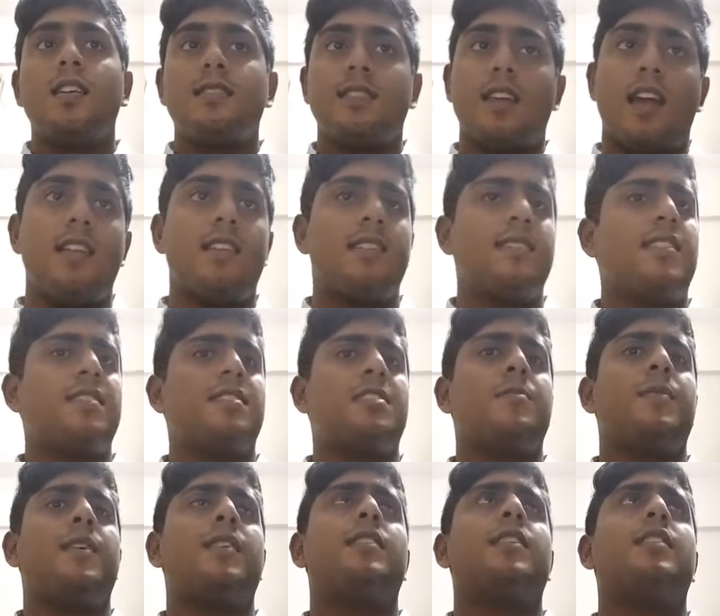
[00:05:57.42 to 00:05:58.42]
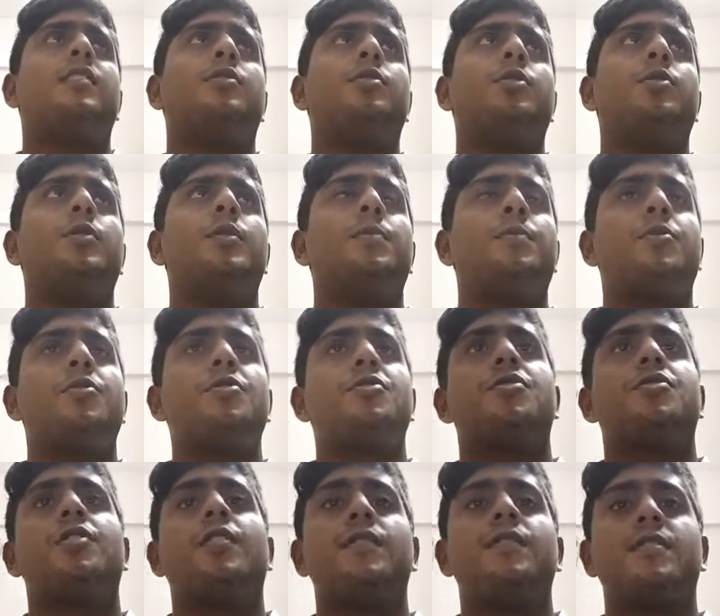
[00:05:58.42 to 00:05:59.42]
Scientists estimate that the lower
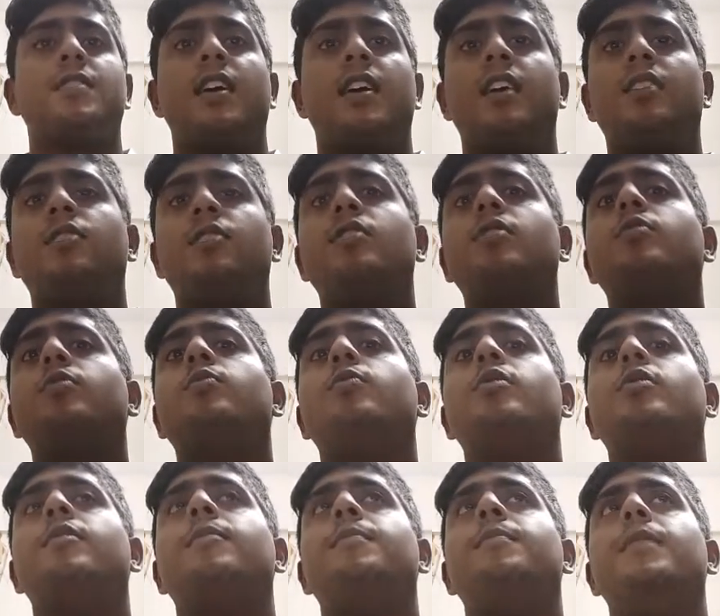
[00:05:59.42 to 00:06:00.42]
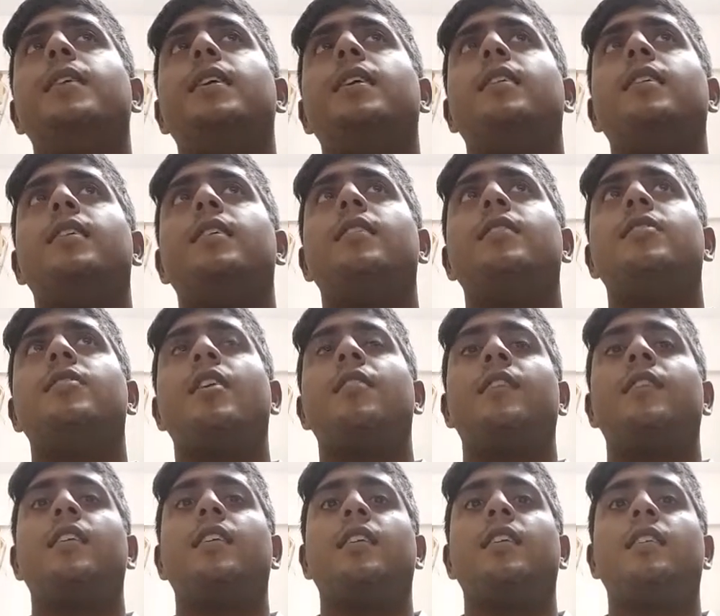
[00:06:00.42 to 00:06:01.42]
portion of the Skyhook would be
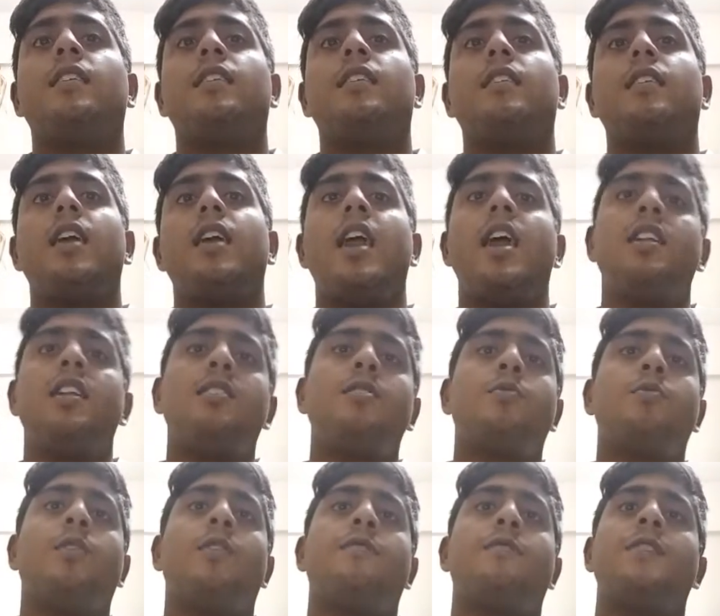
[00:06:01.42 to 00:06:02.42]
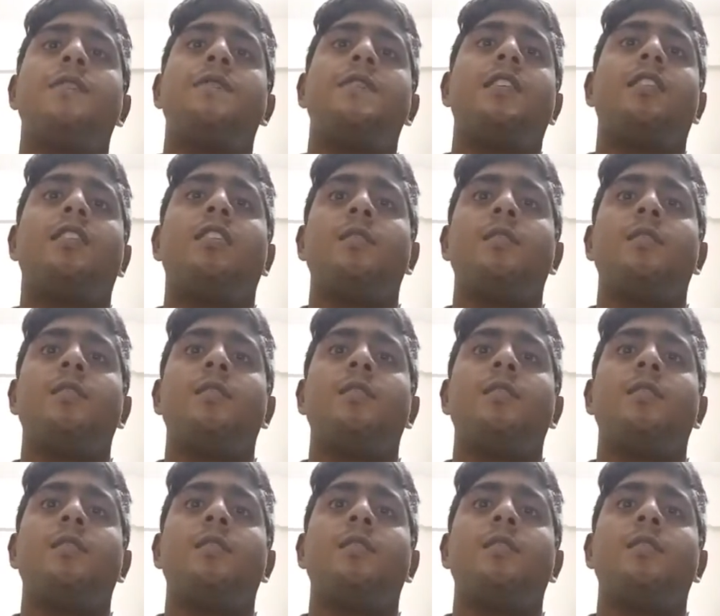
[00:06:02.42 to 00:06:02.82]
traveling 80 to 150